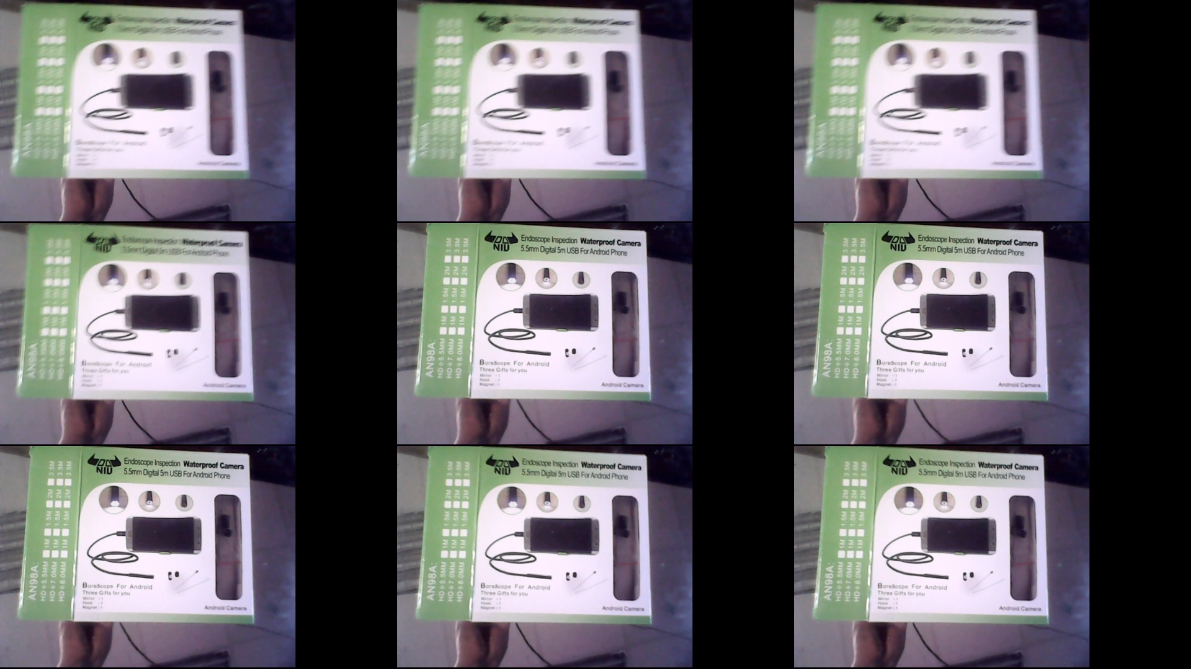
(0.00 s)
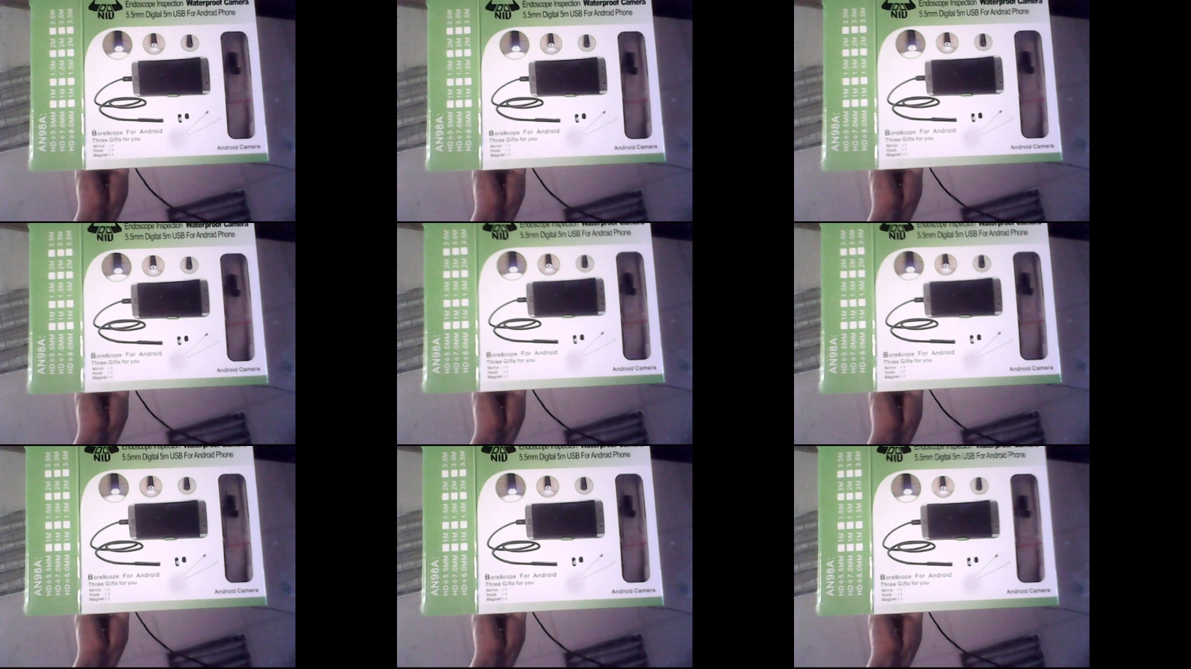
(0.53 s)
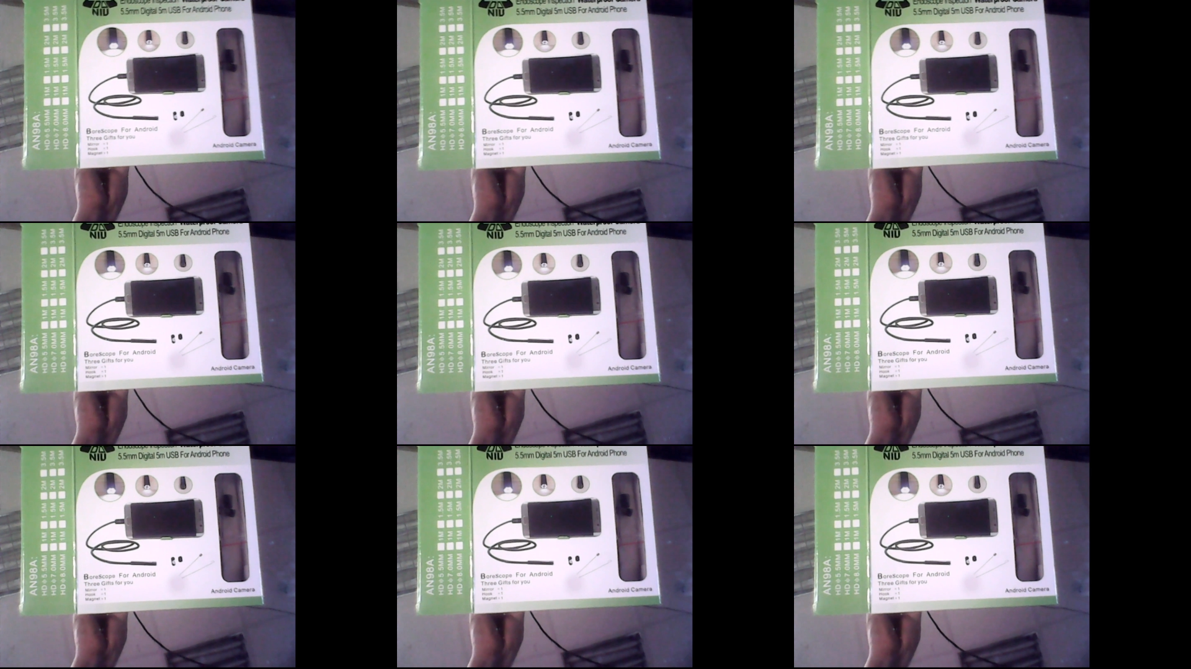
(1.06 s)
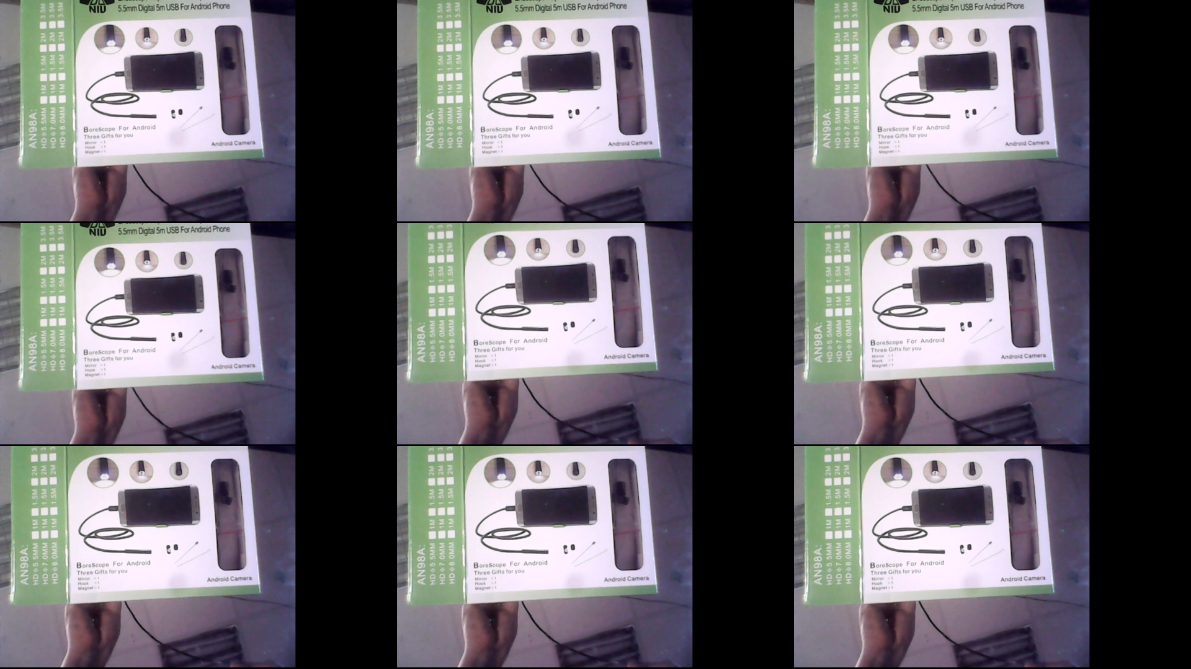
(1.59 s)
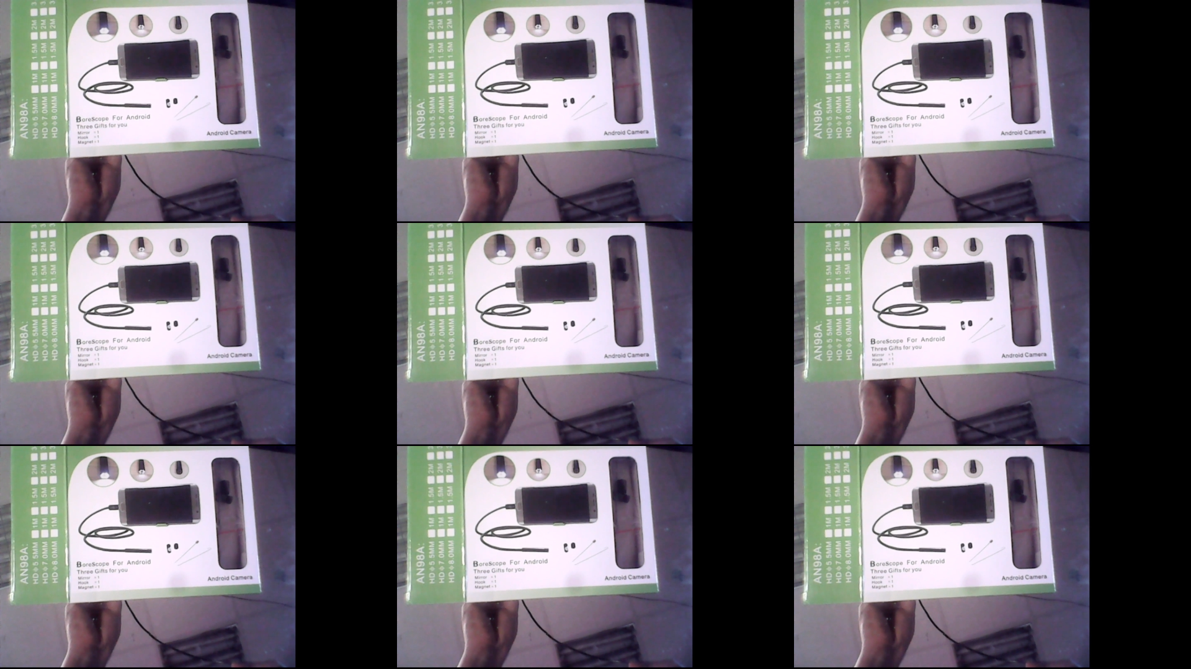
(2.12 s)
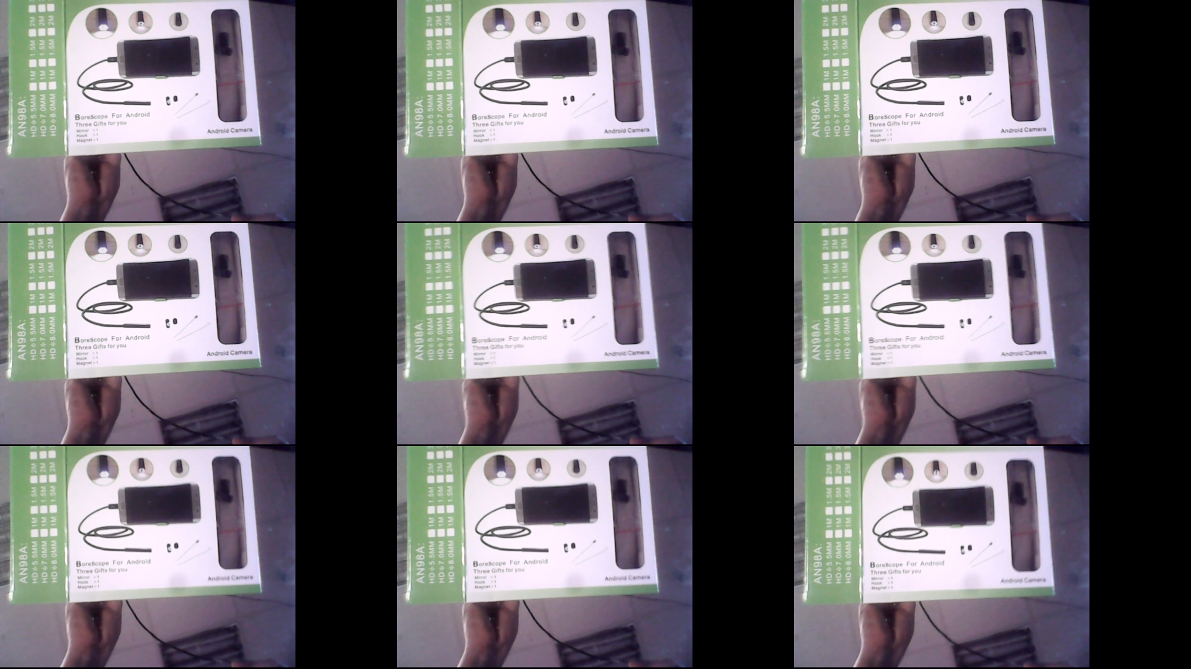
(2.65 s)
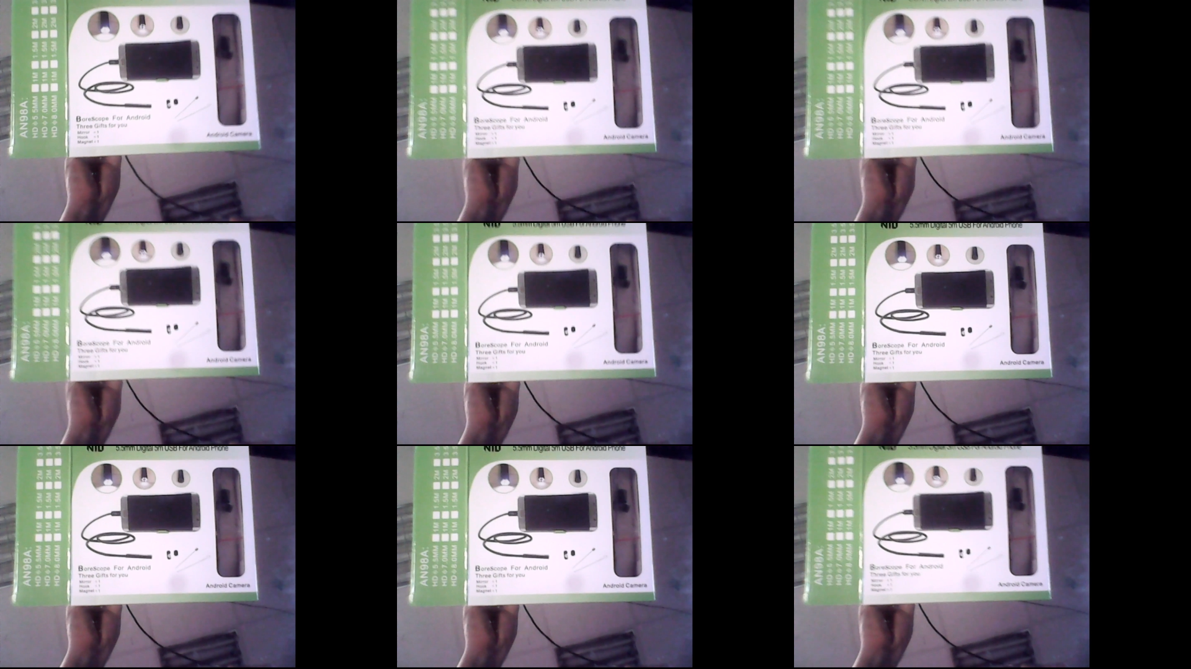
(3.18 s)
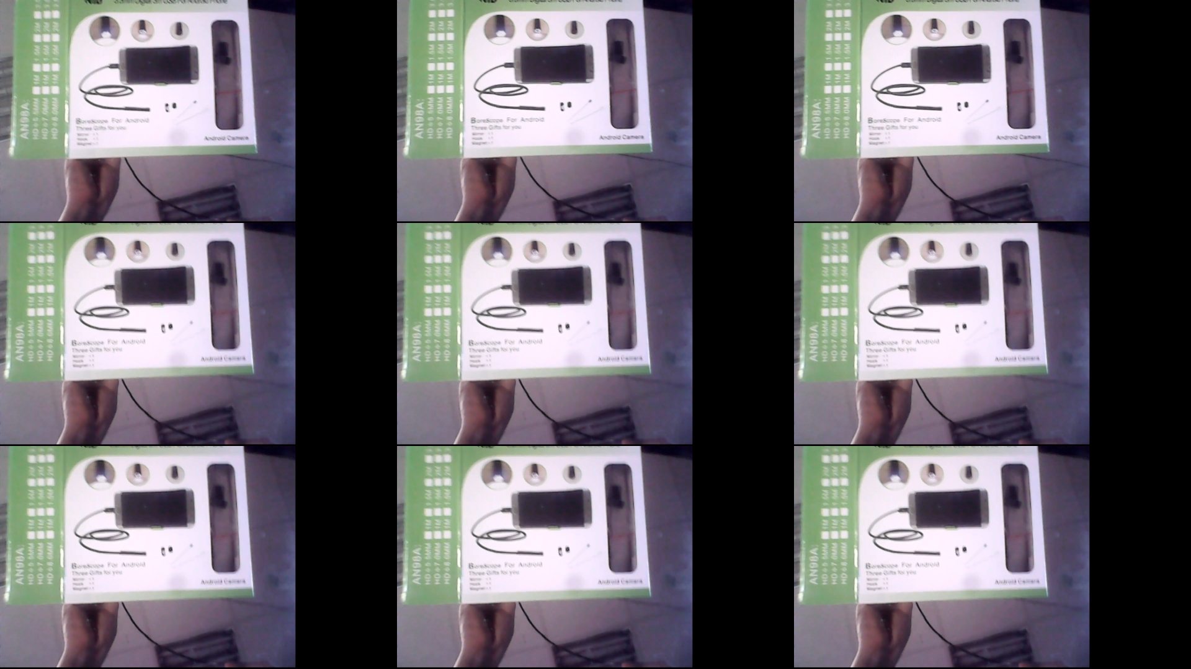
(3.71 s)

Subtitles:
No face is visible, so there are no lips to read.